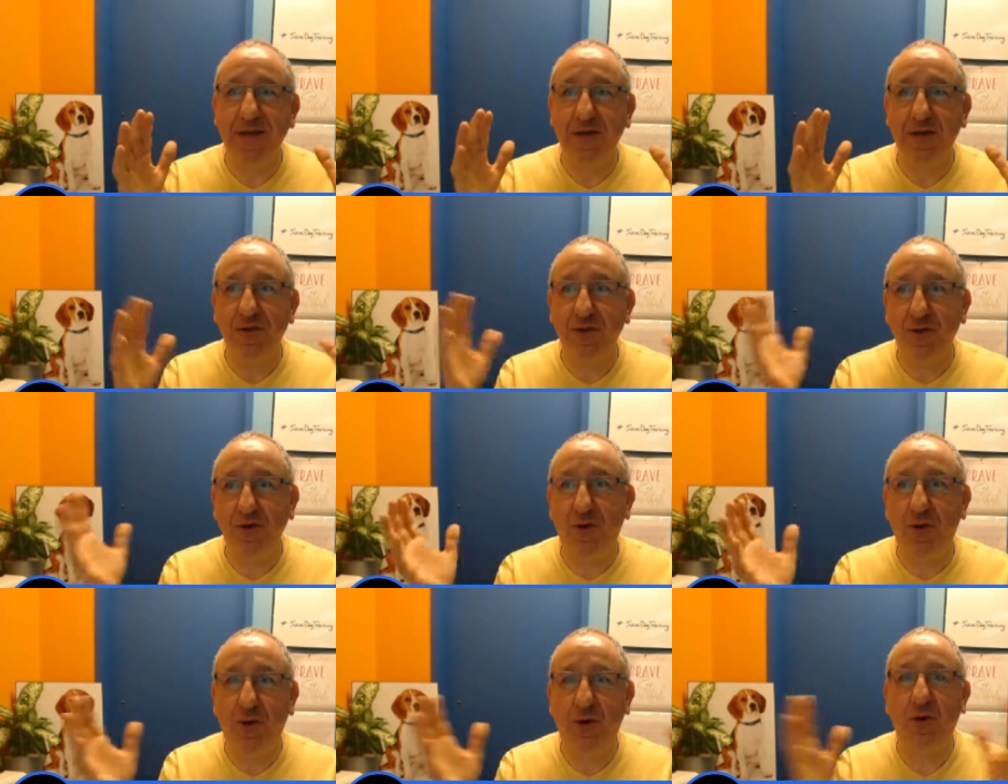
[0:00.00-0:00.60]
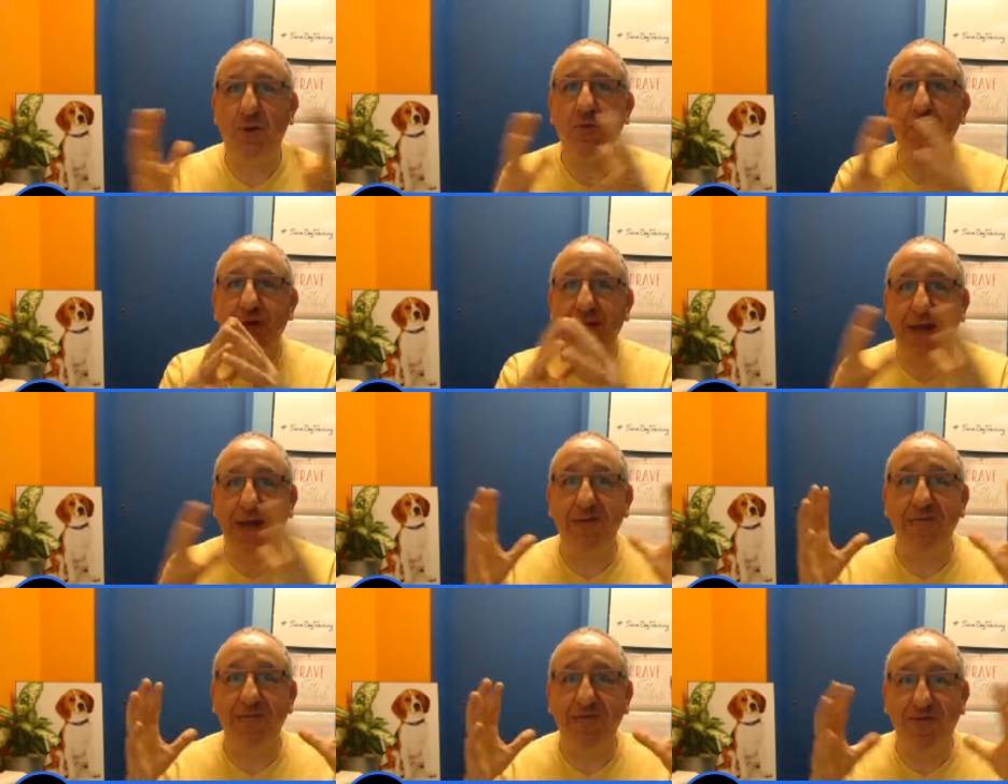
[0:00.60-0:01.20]
your home, you
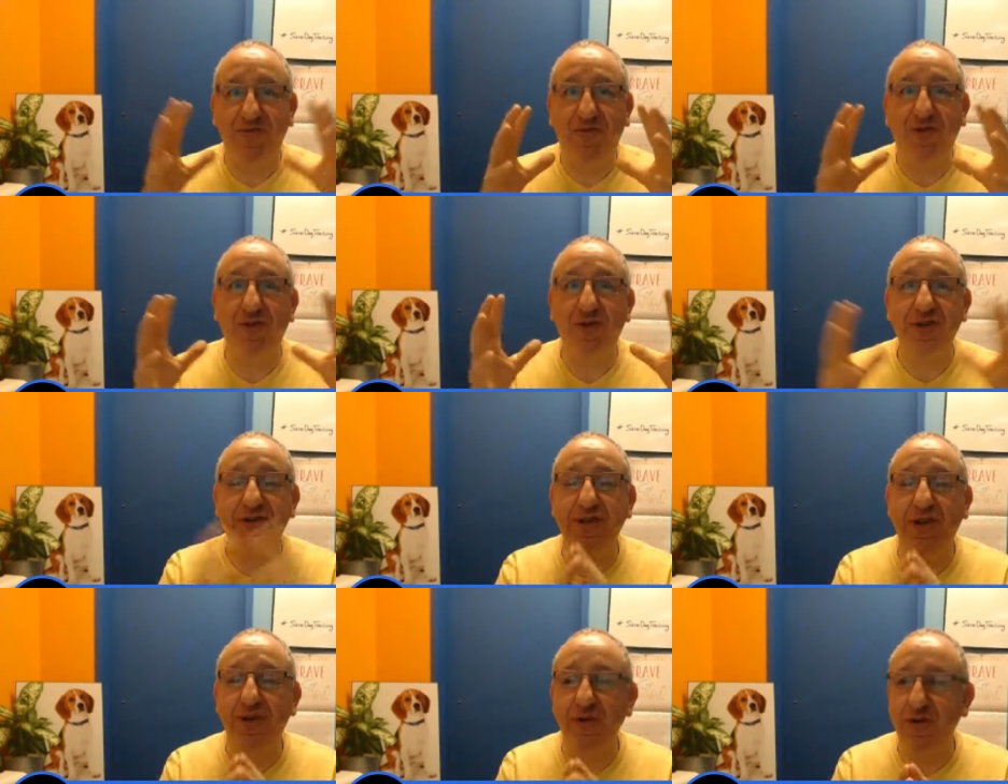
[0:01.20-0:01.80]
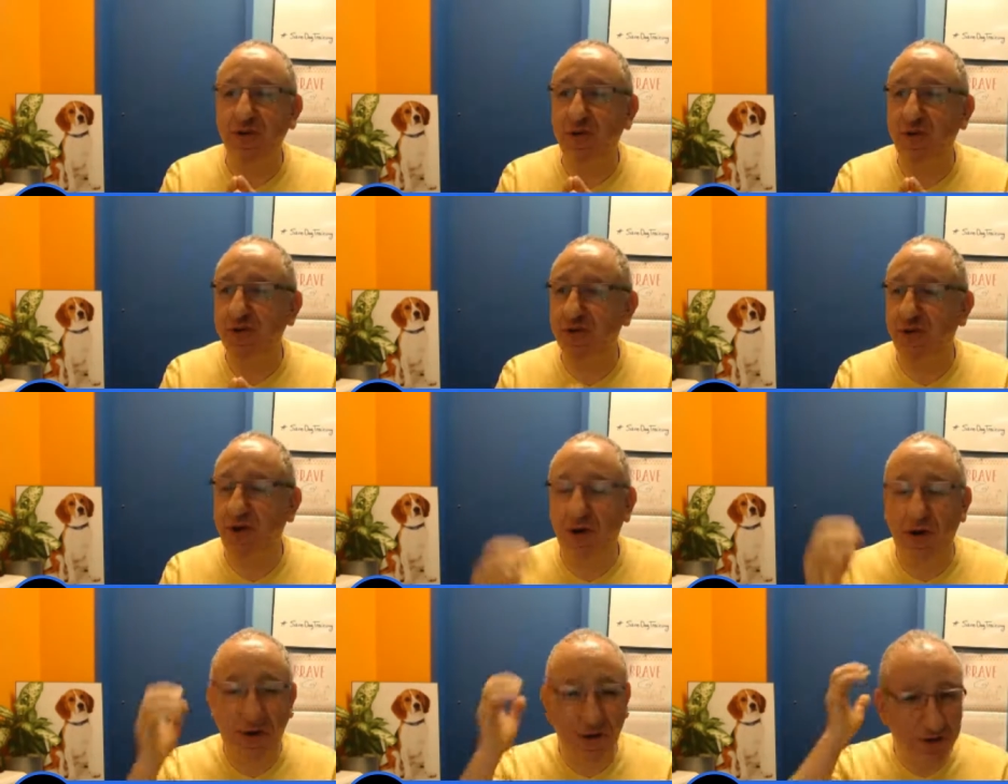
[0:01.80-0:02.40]
can focus on your
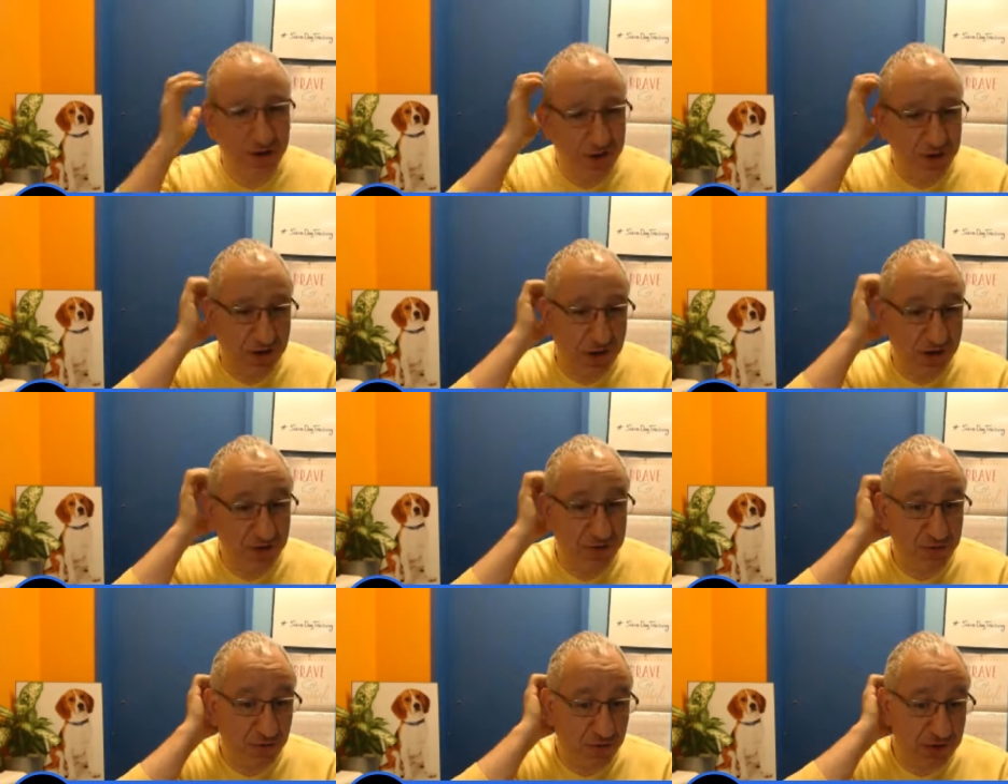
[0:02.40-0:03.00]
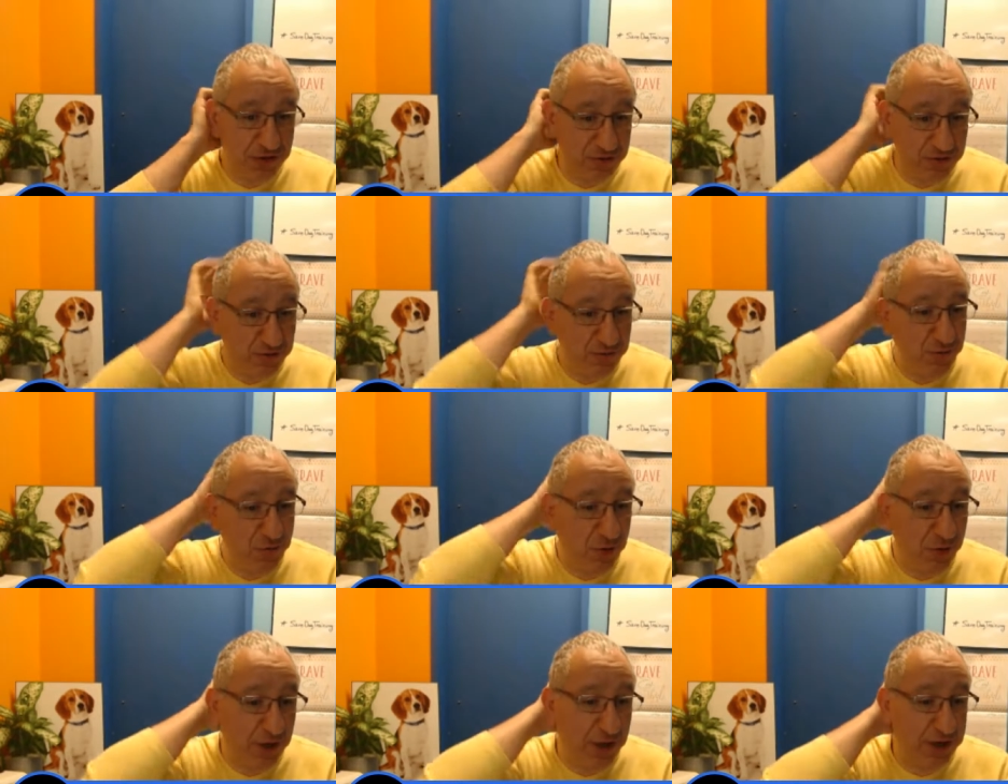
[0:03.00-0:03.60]
dog, you're not going to
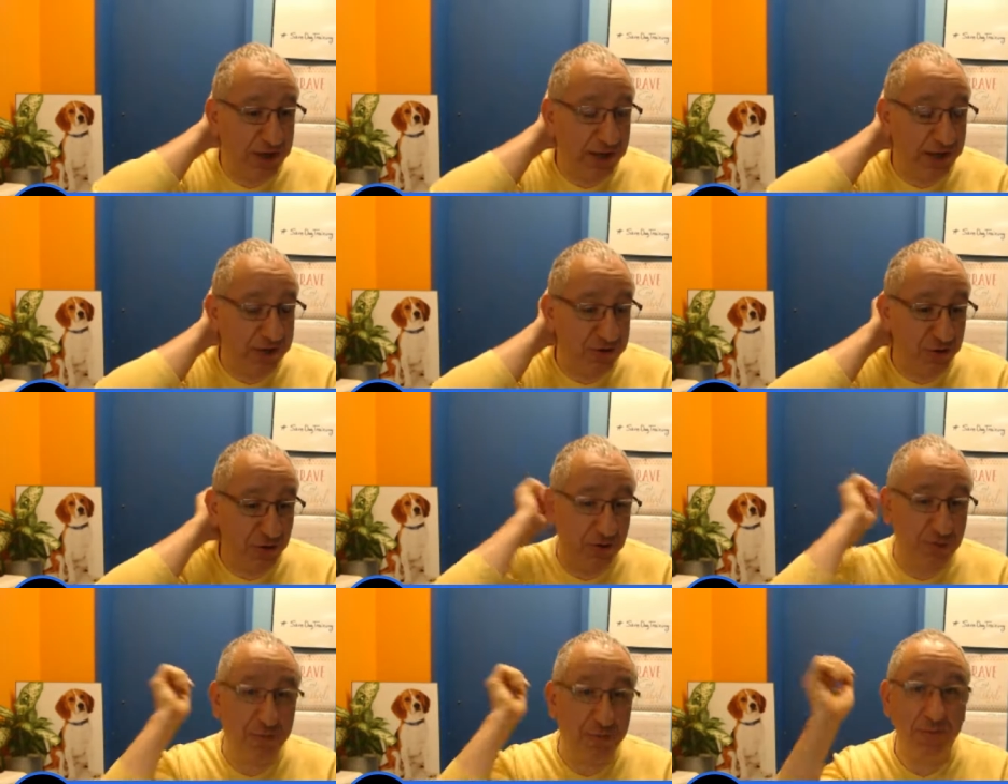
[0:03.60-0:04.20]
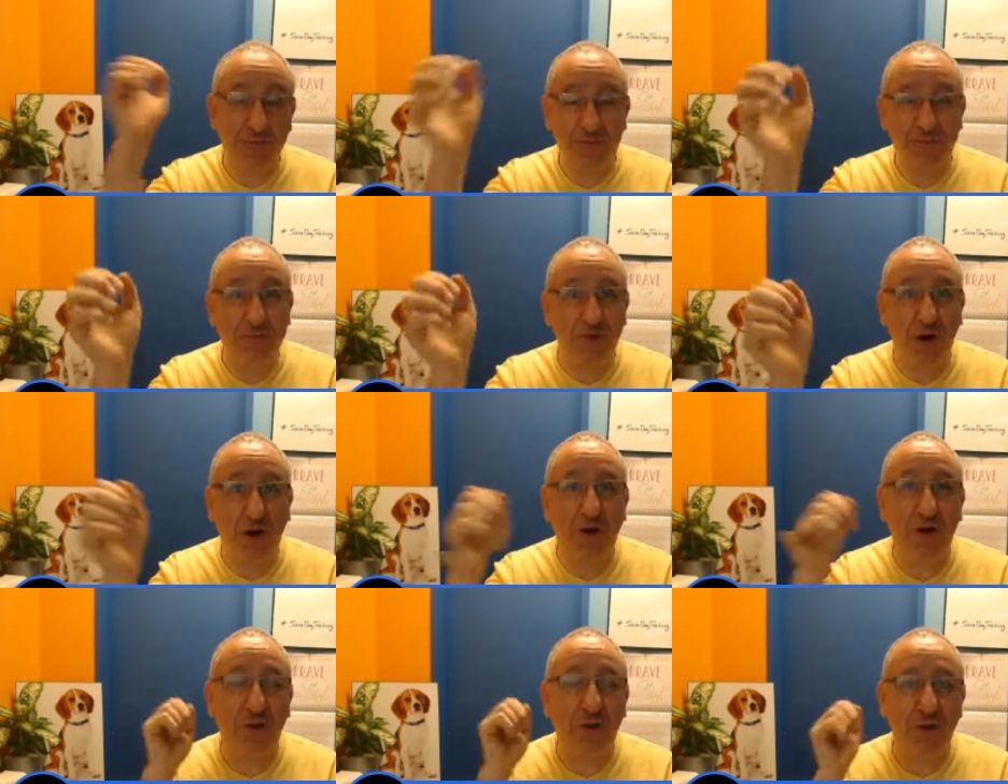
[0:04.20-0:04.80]
work, and your
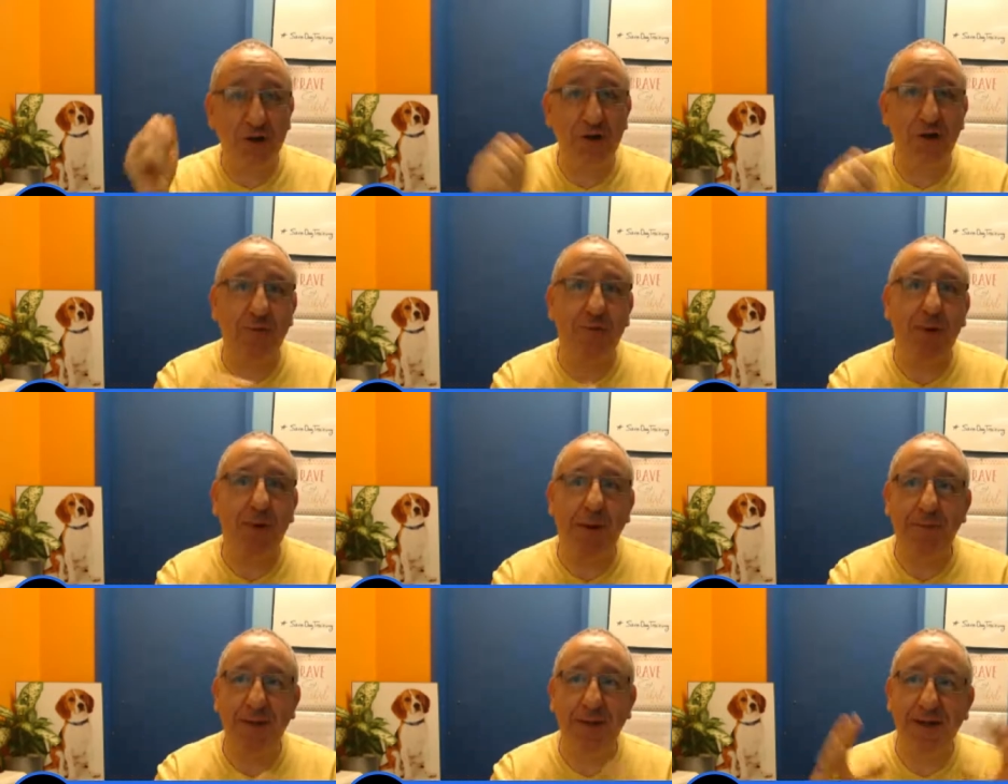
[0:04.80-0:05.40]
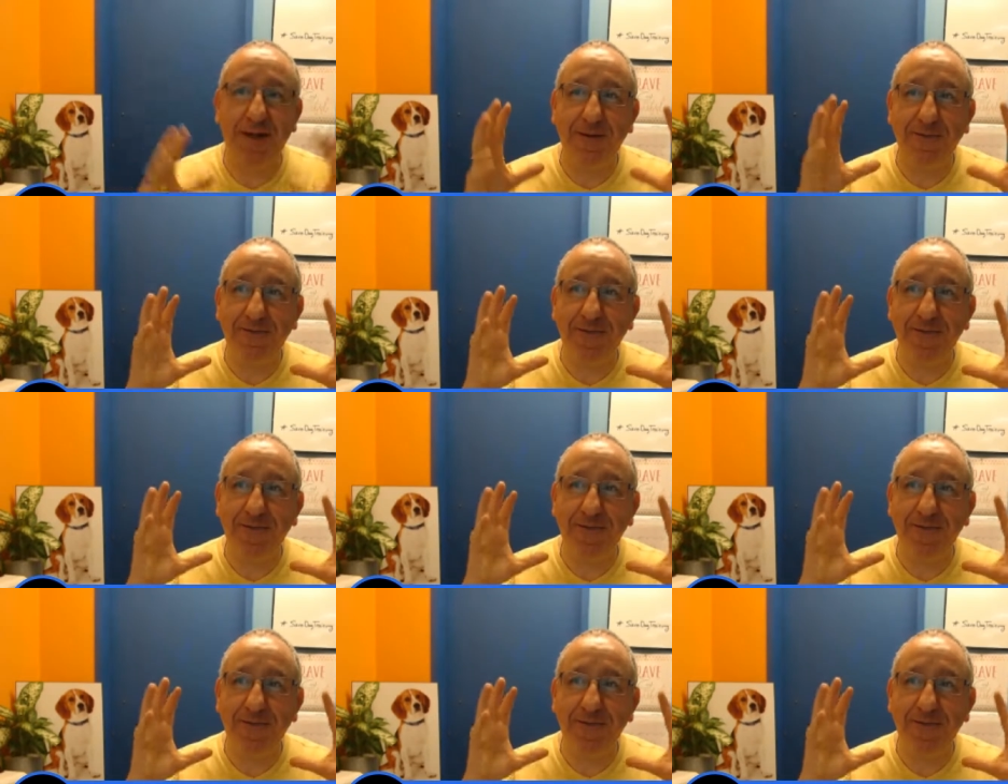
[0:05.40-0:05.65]
dog or your puppy